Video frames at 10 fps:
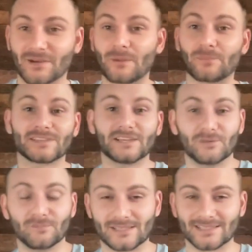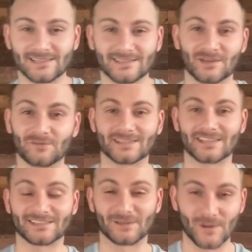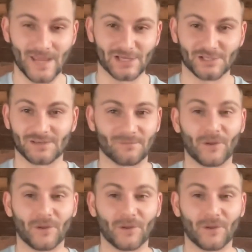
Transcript: represent your business, services, and location